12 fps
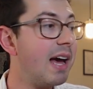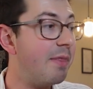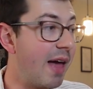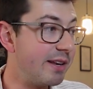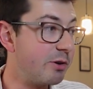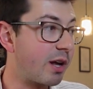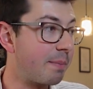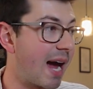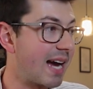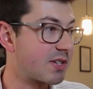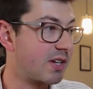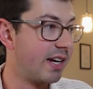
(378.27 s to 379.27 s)
Then you can
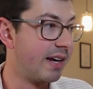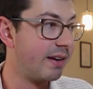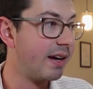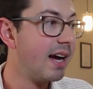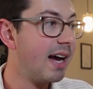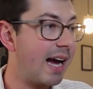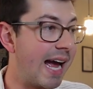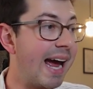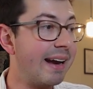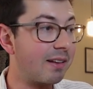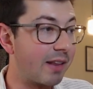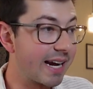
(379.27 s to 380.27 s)
pass it in.
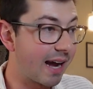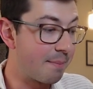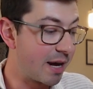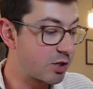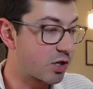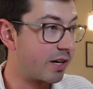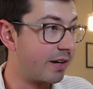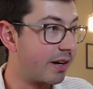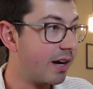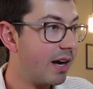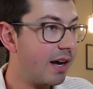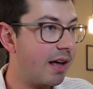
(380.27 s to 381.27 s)
And like I
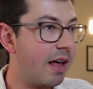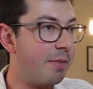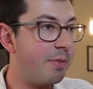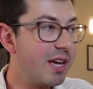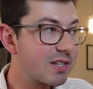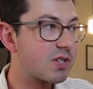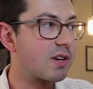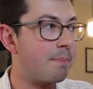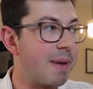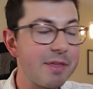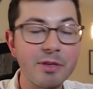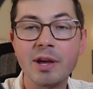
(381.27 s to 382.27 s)
mentioned, this
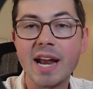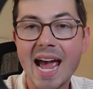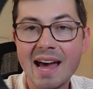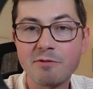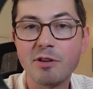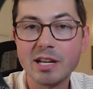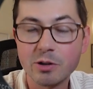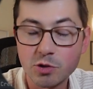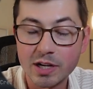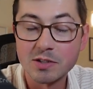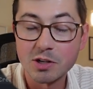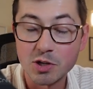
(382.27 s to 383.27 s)
method, add video
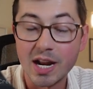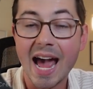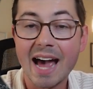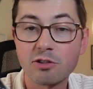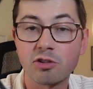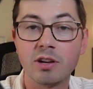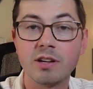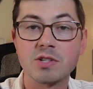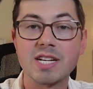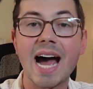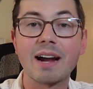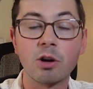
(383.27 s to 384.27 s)
transition action, is
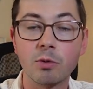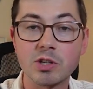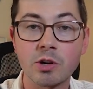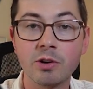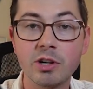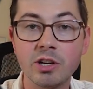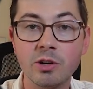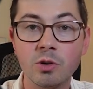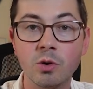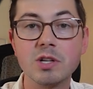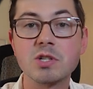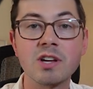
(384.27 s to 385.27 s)
not going to return to
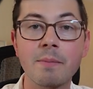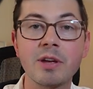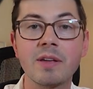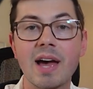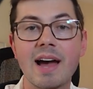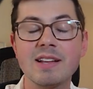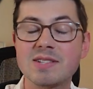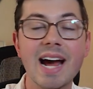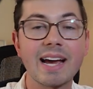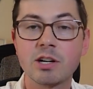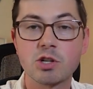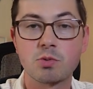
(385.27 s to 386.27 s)
you something that, it's
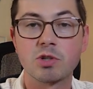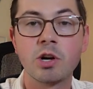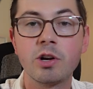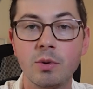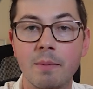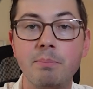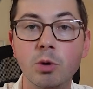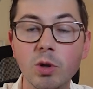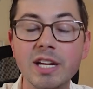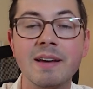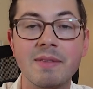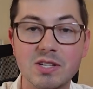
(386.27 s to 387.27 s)
not going to just return to you a
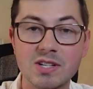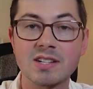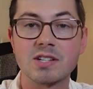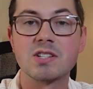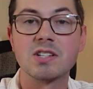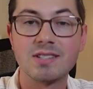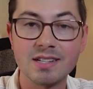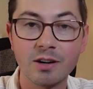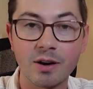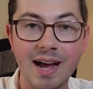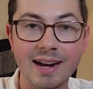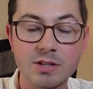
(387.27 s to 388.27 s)
Boolean that says it succeeded
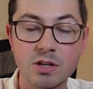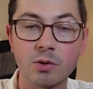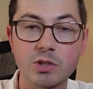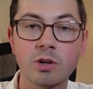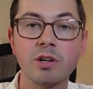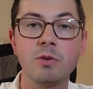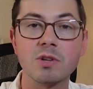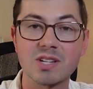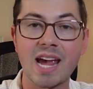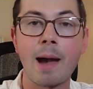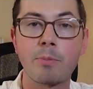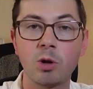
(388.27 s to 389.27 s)
or not. It's going to return to you this
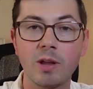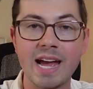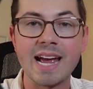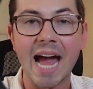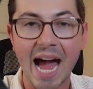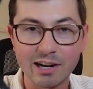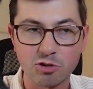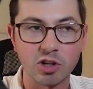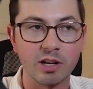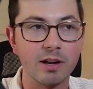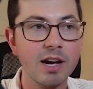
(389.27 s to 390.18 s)
capital A action.